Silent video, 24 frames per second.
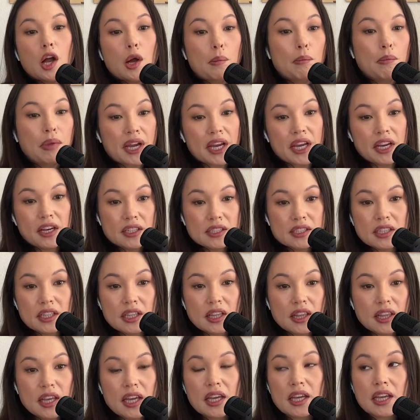But here's the
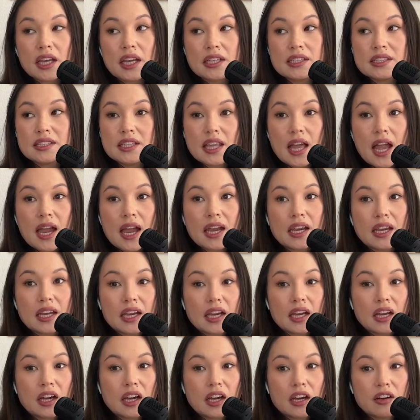thing: it's
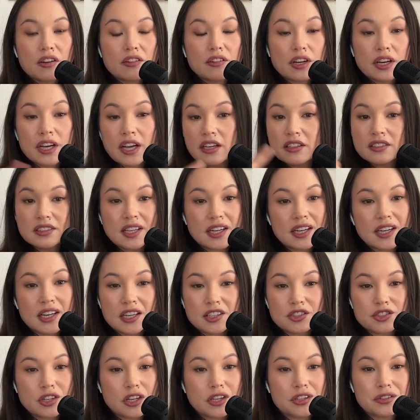like Raquel's gonna
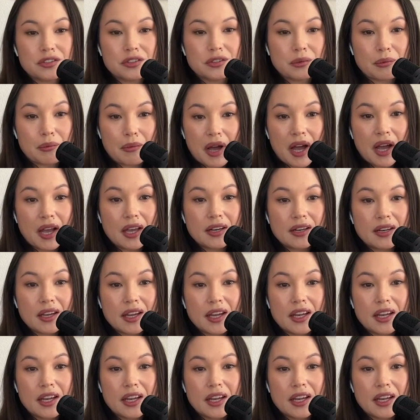get drugged through the mud.